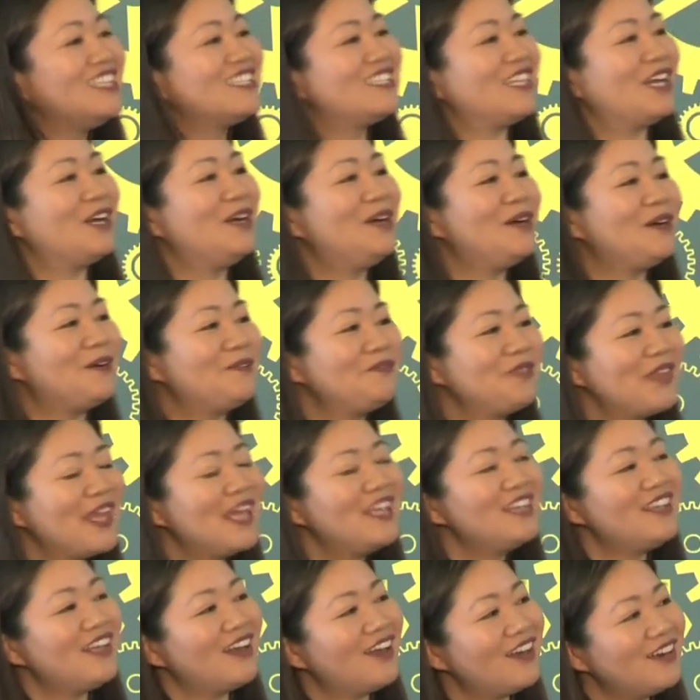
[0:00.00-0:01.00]
So
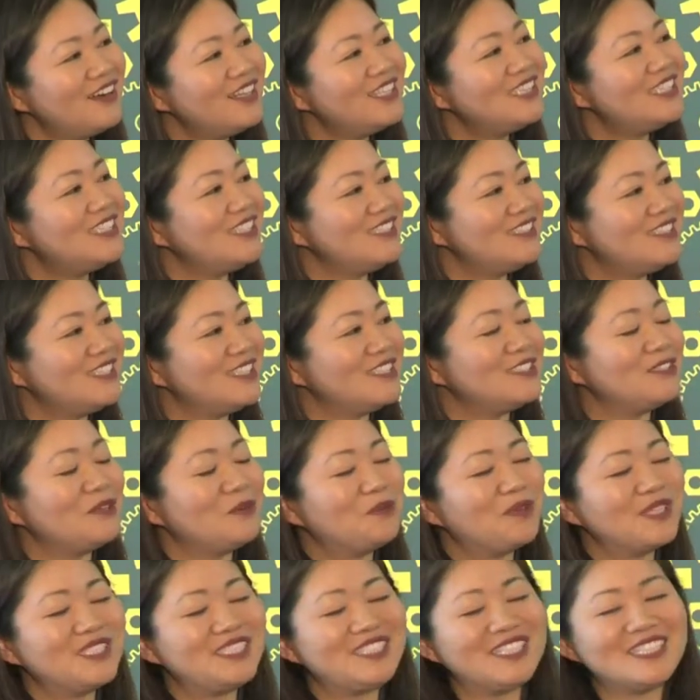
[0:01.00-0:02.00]
there are instances in
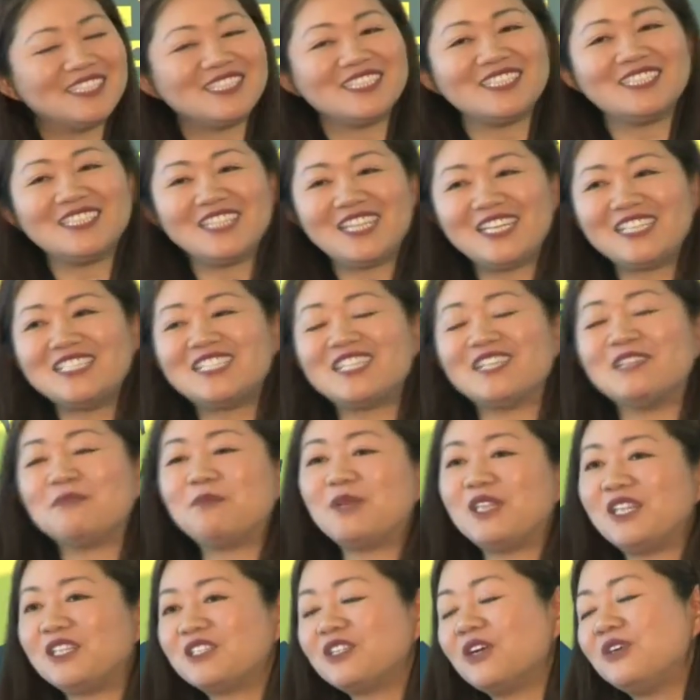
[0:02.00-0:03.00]
which this is needed,
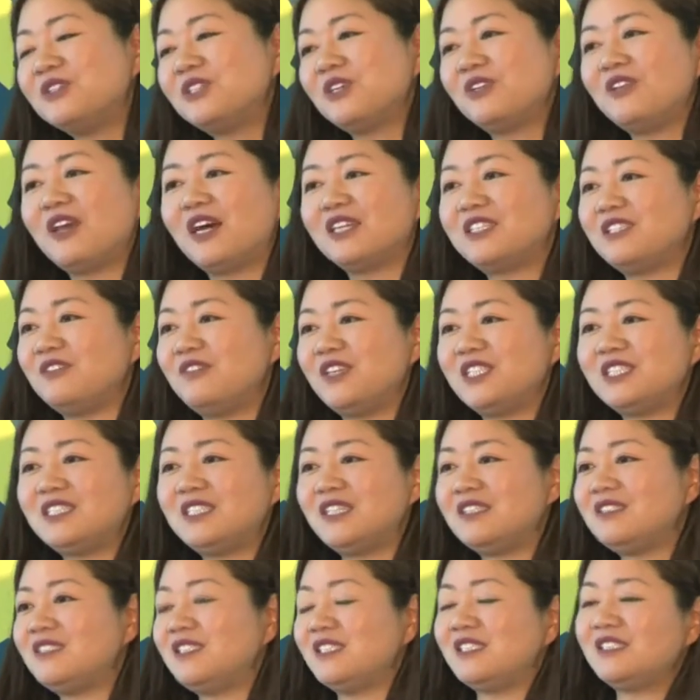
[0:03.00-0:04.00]
but there's also lots of
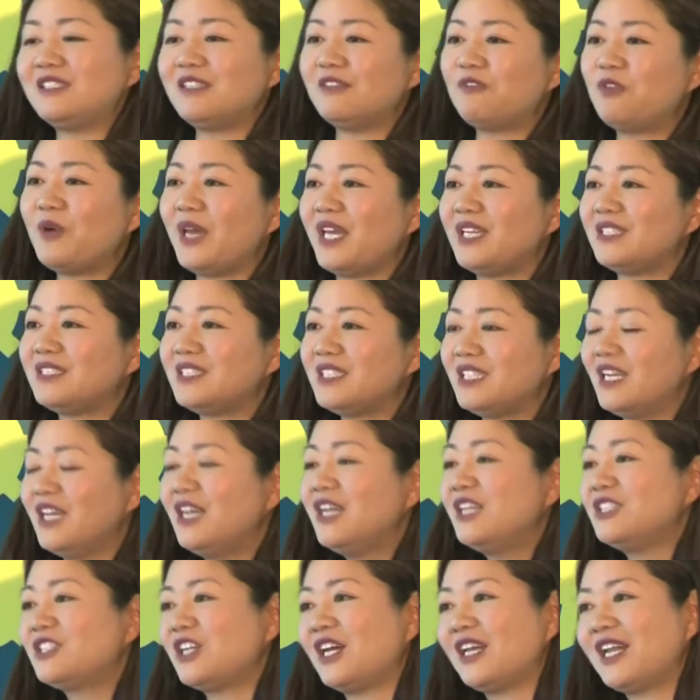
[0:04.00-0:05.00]
instances of waste.
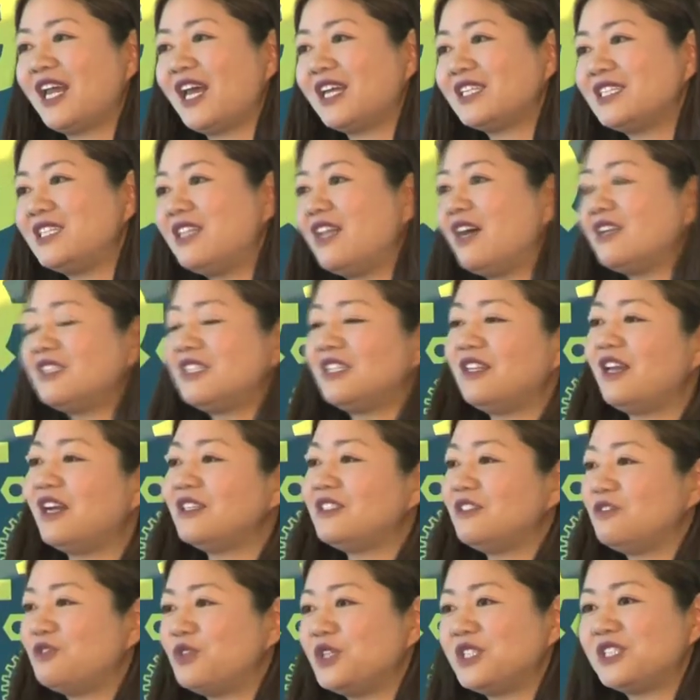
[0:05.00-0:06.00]
China has lots and
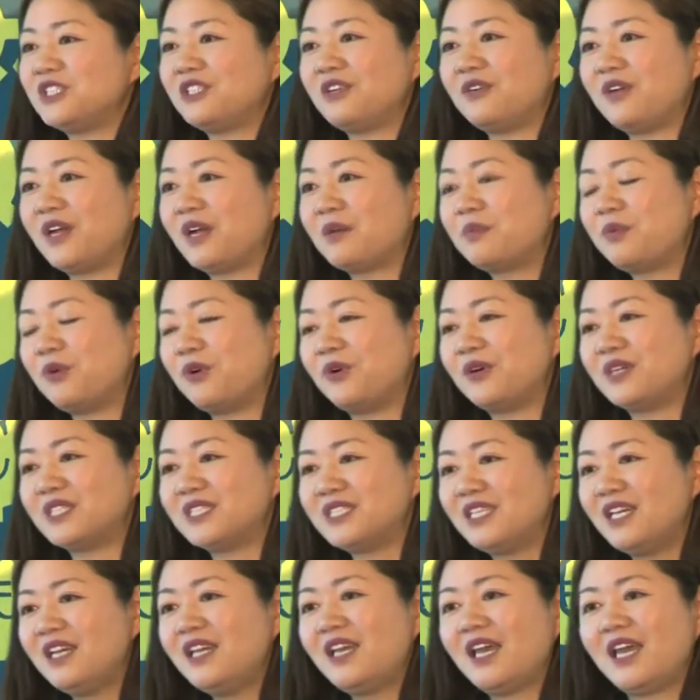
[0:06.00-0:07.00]
lots of regional
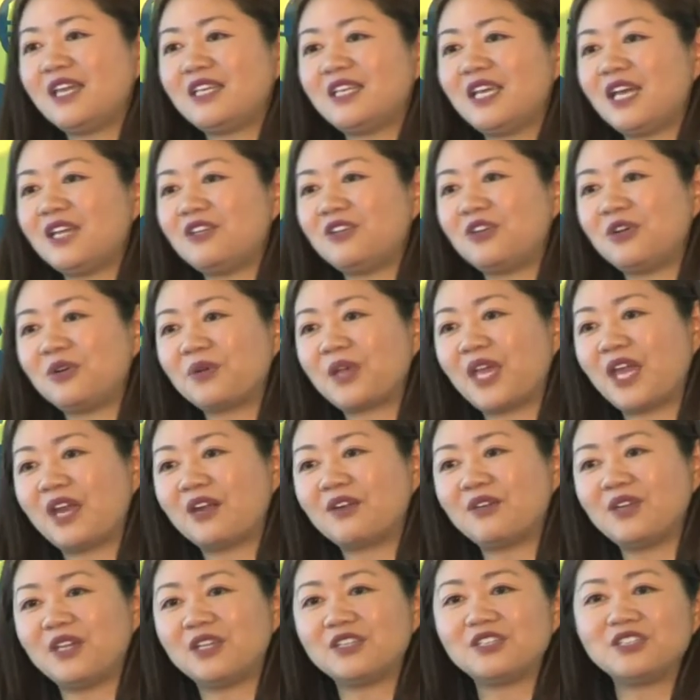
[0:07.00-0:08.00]
airports and yet no
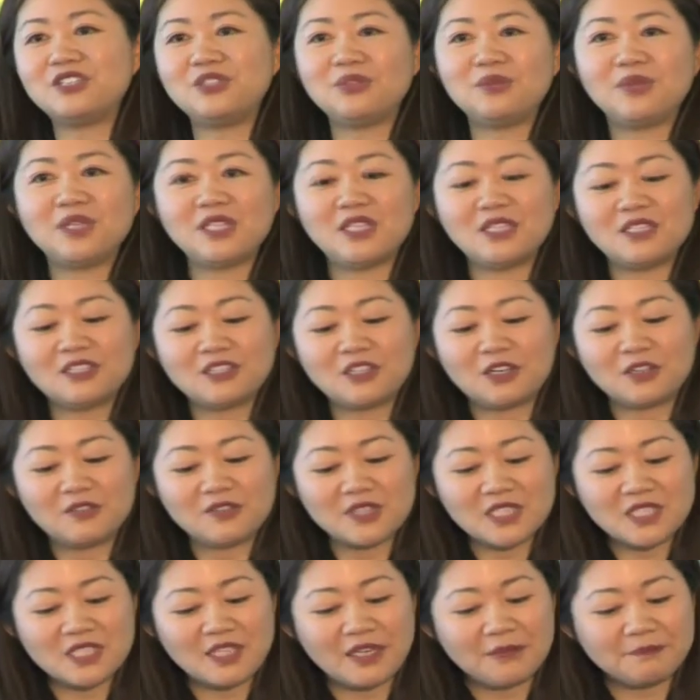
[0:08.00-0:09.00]
carriers to really
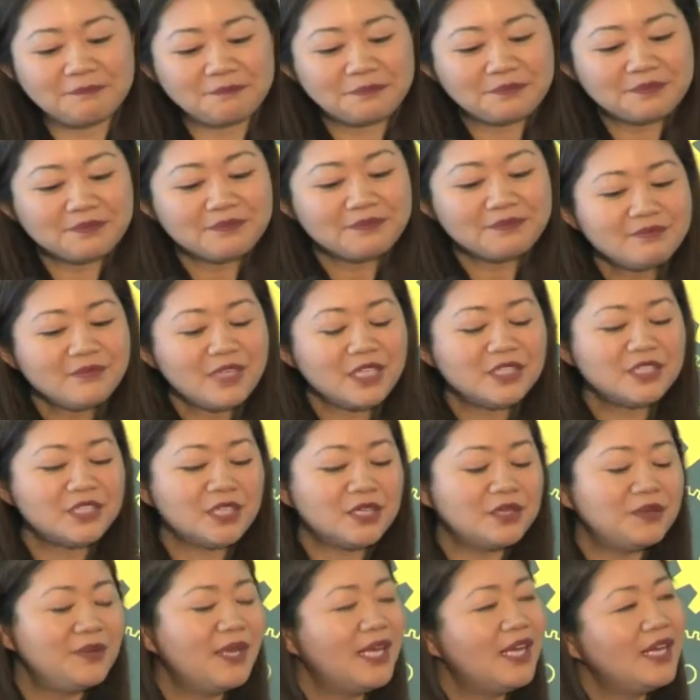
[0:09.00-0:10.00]
service them.
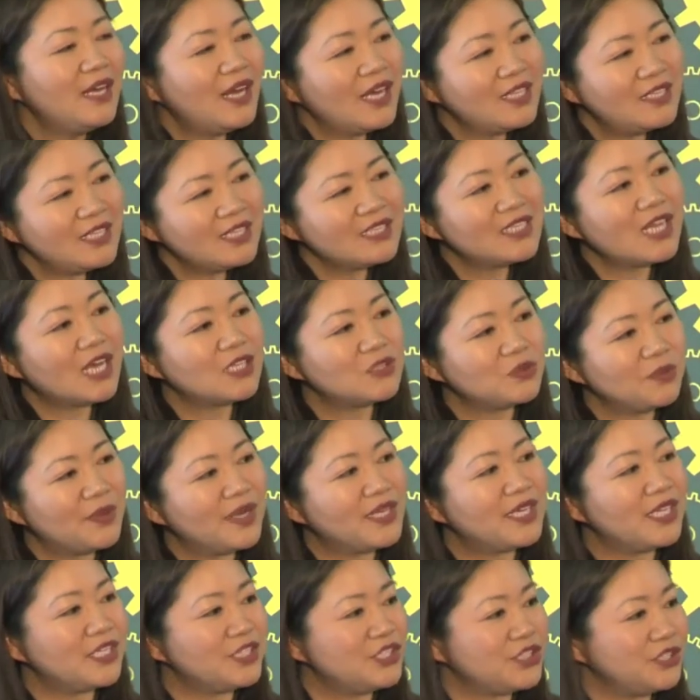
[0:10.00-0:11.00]
So I think that's
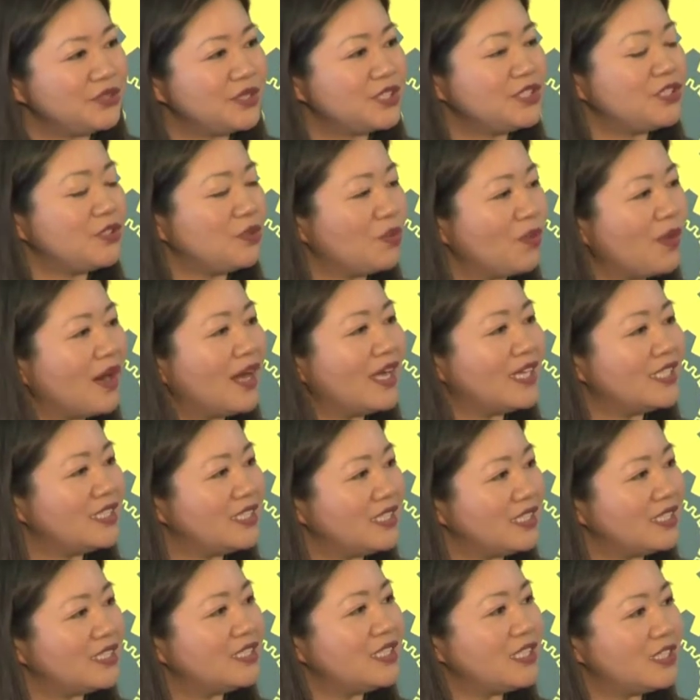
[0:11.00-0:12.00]
one issue as to why
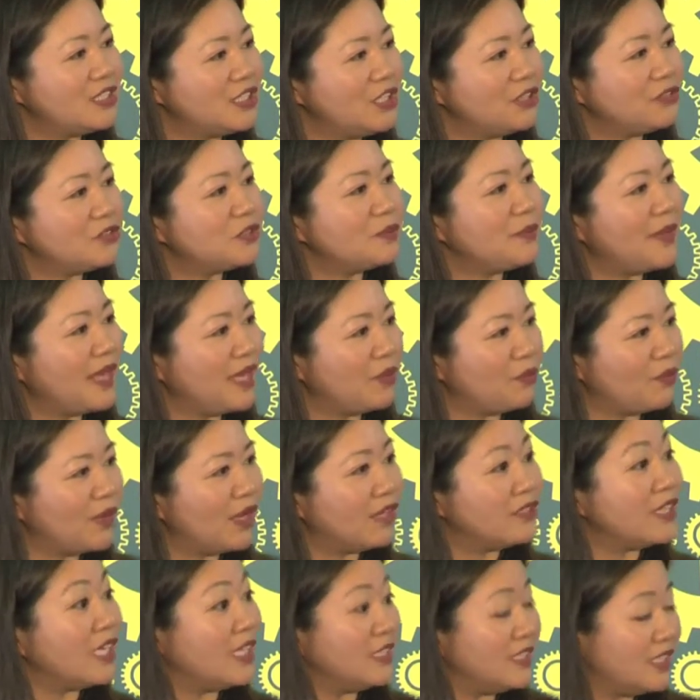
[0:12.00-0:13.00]
it is these loans may
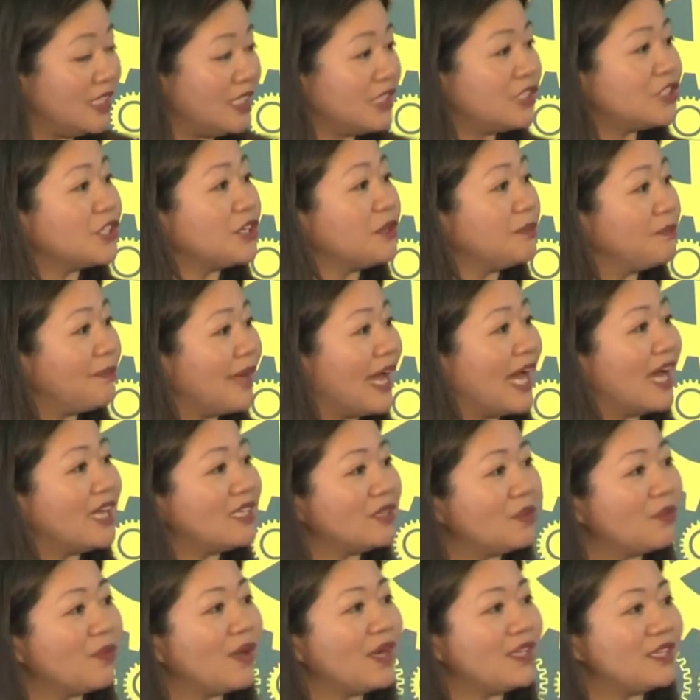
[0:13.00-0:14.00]
well indeed turn bad
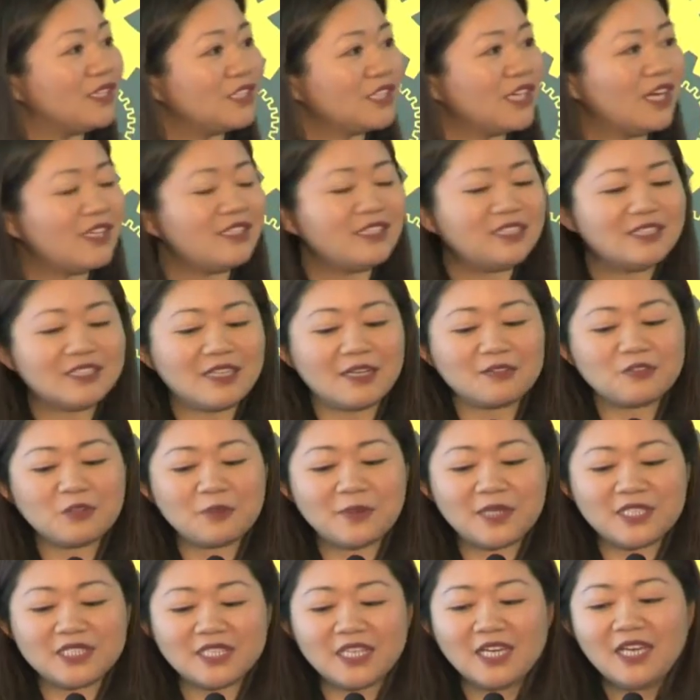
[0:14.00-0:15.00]
and why the Chinese
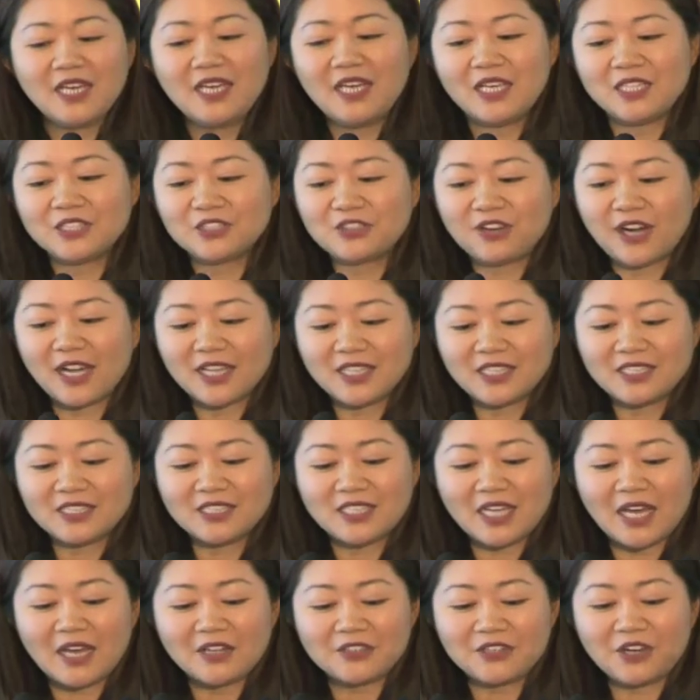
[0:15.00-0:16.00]
government is cracking
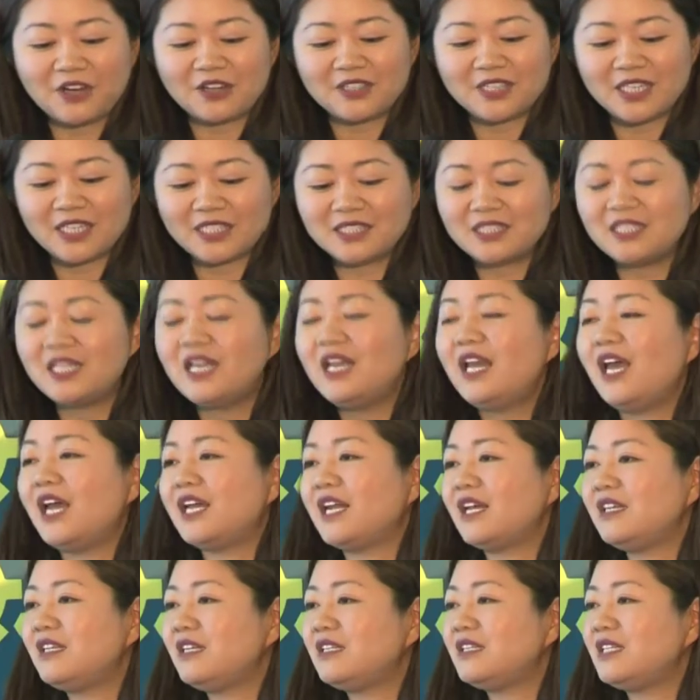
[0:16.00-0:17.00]
down on it.
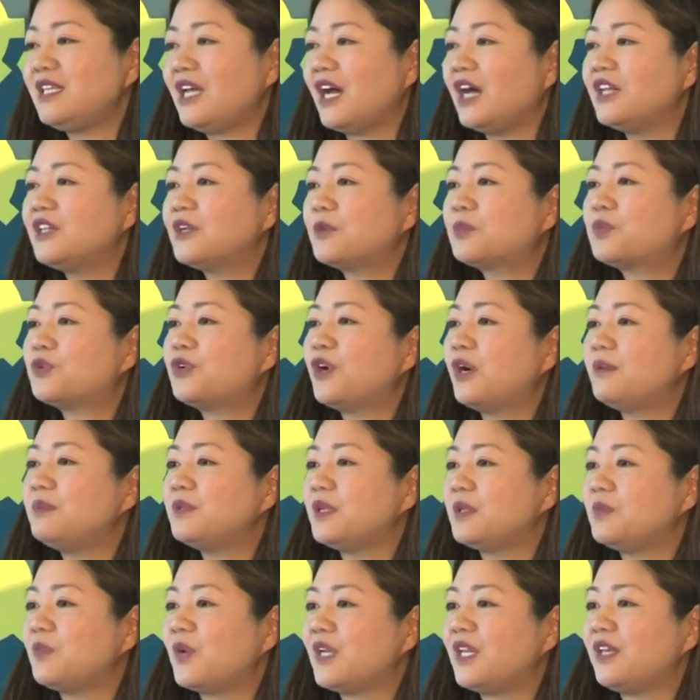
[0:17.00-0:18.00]
And I think the other
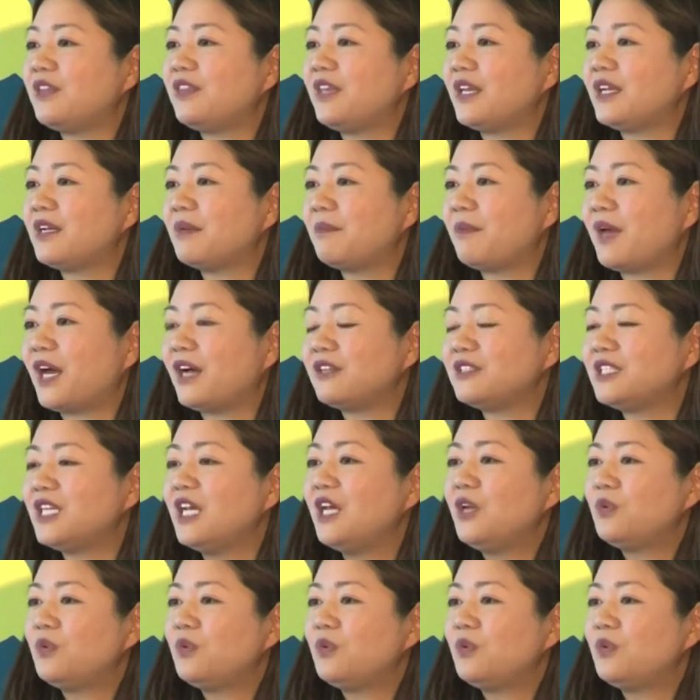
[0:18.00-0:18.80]
problem when you think about